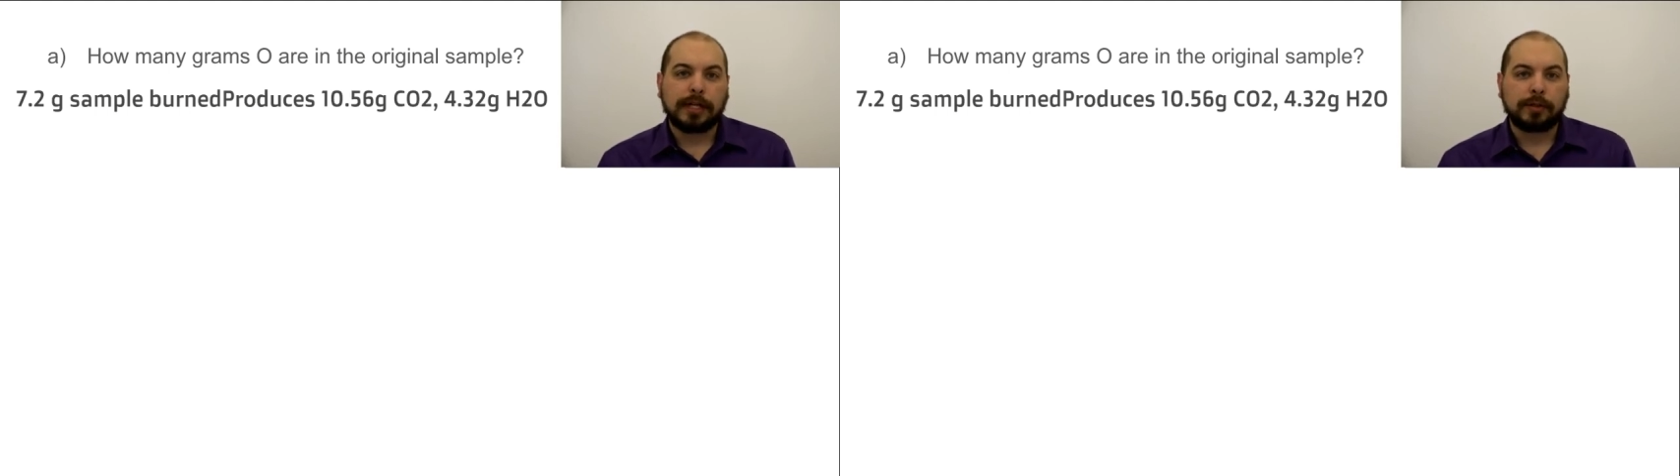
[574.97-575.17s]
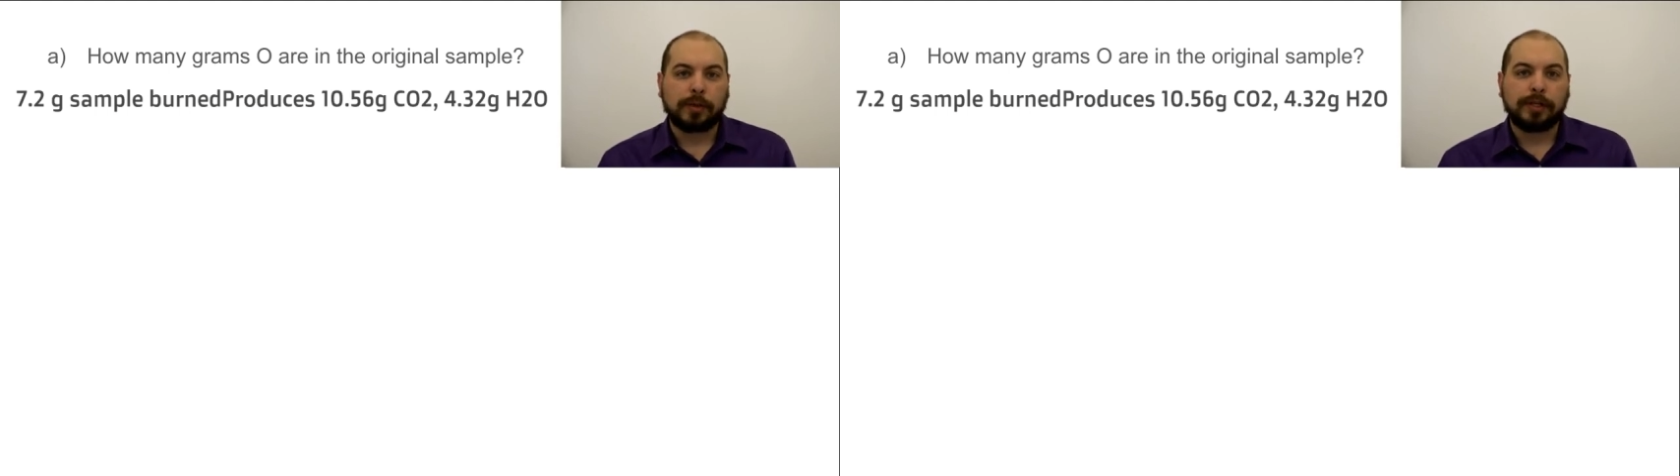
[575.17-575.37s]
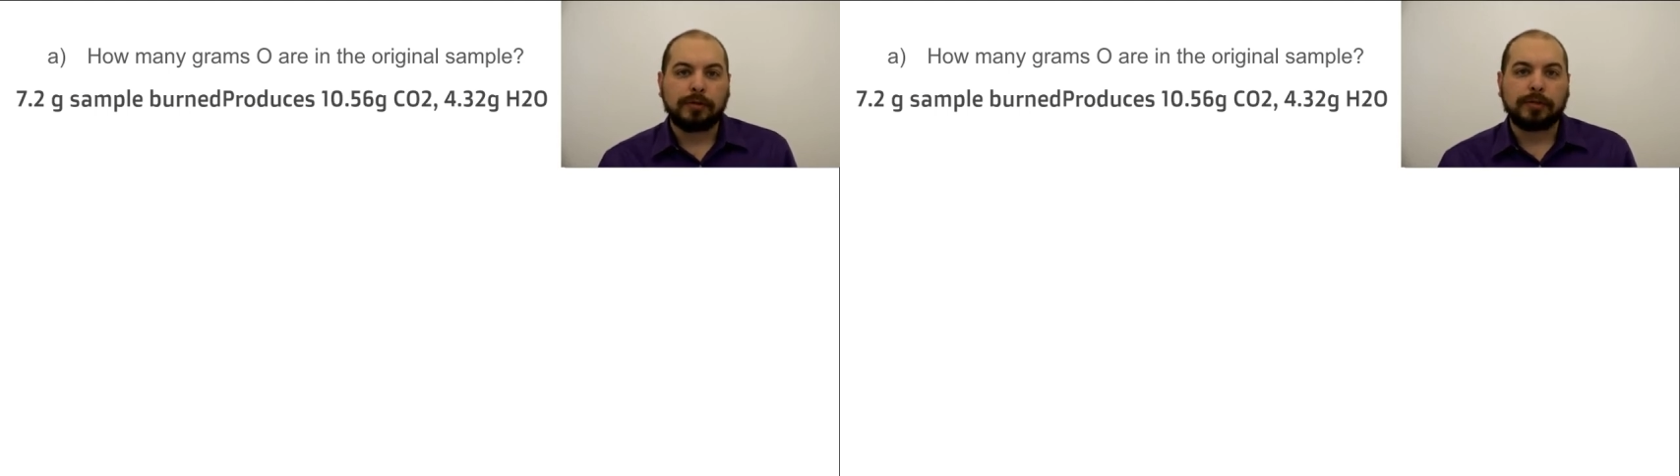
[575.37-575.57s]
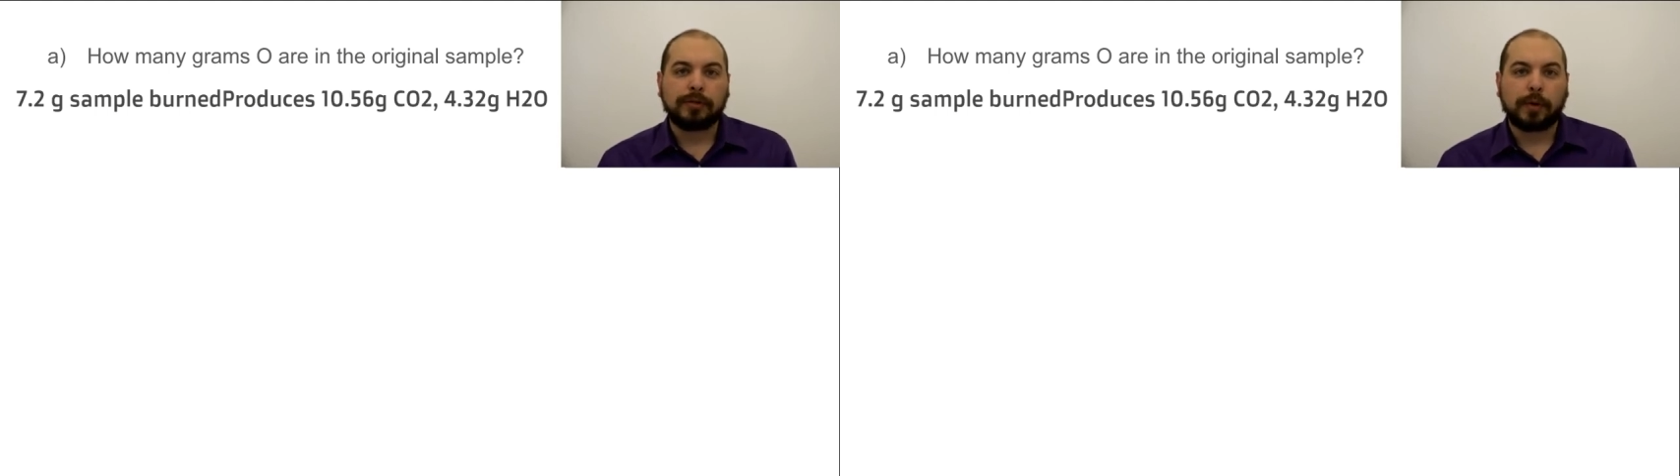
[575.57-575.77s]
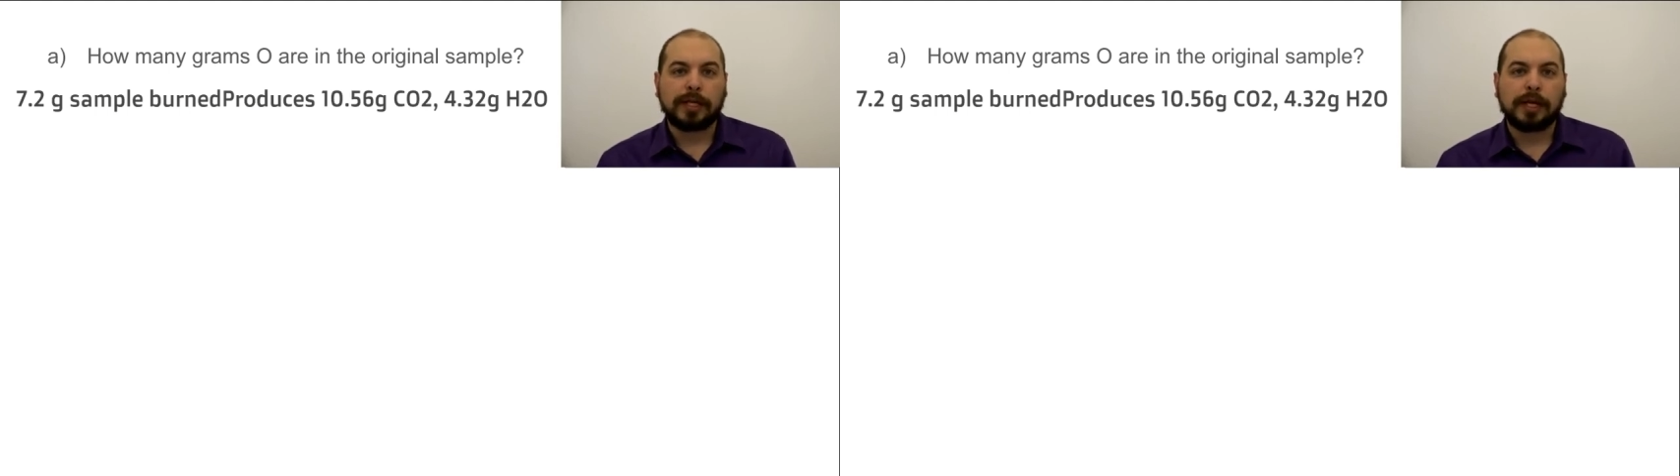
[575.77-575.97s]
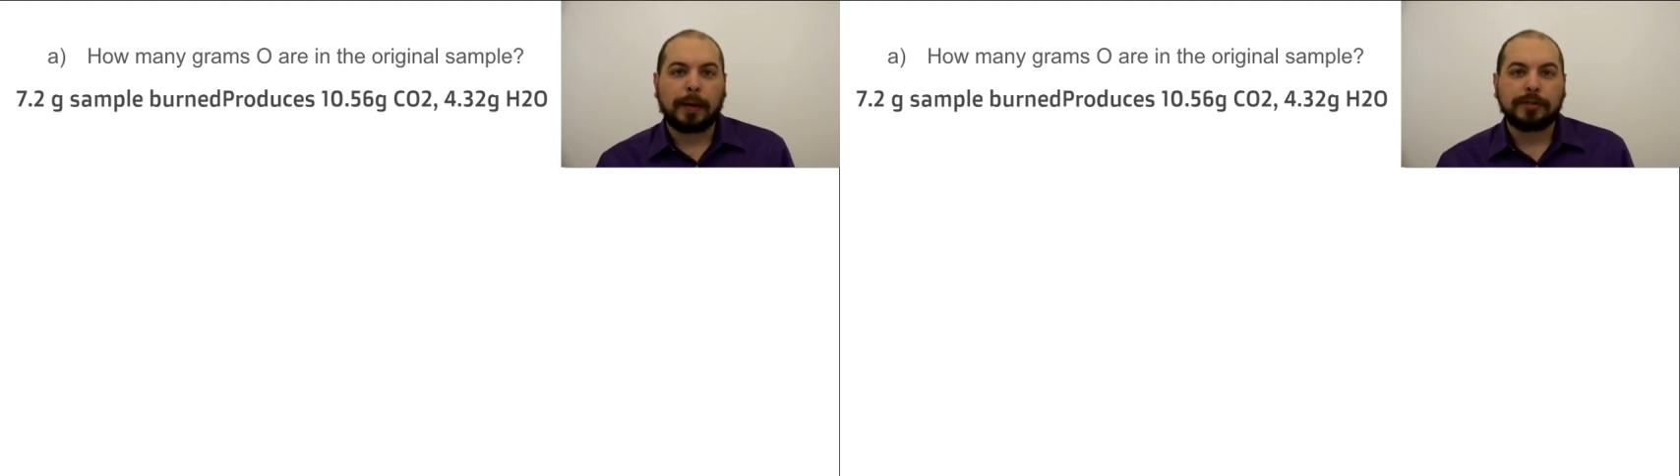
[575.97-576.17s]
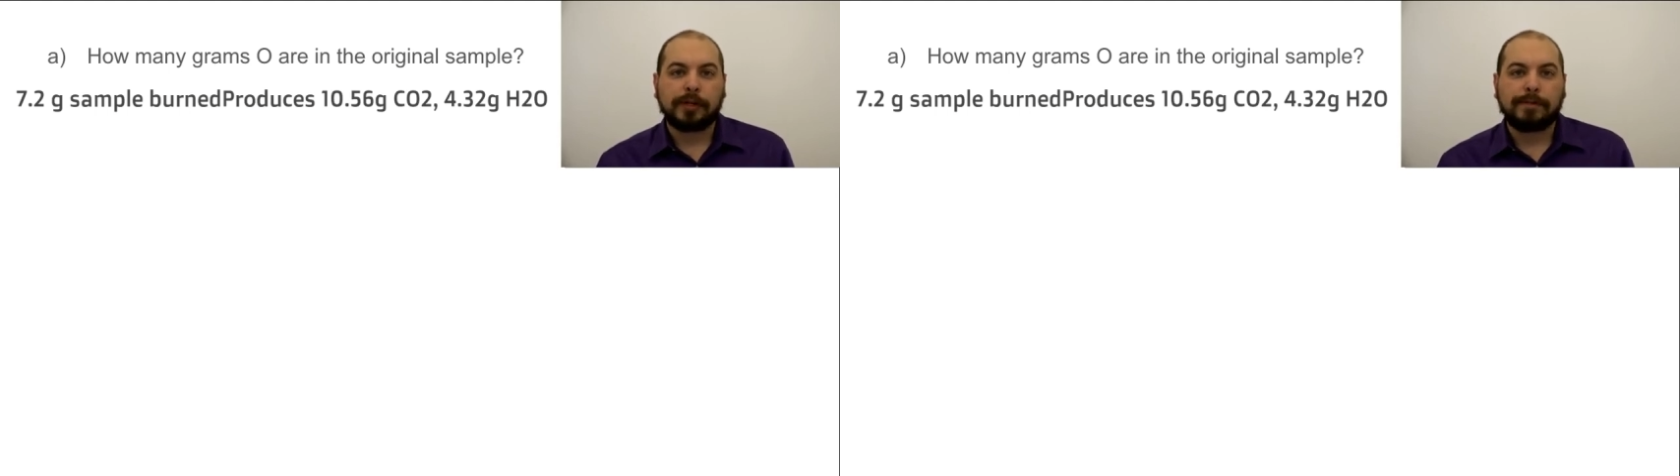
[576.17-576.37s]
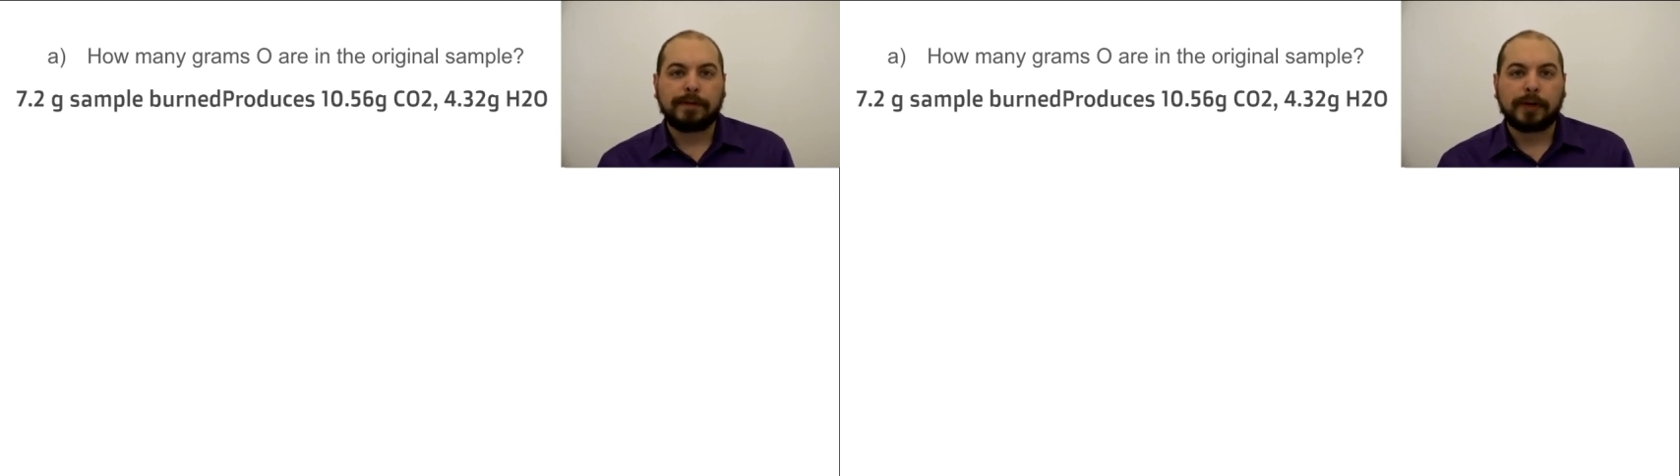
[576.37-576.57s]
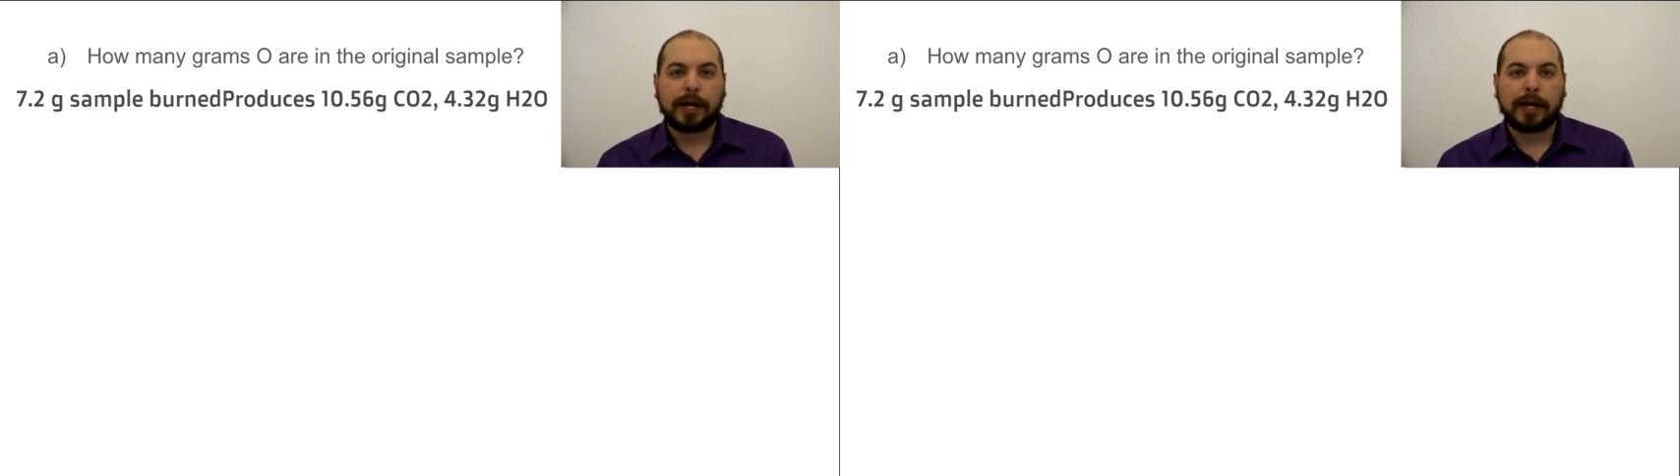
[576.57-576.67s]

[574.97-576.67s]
is we do stoichiometry to figure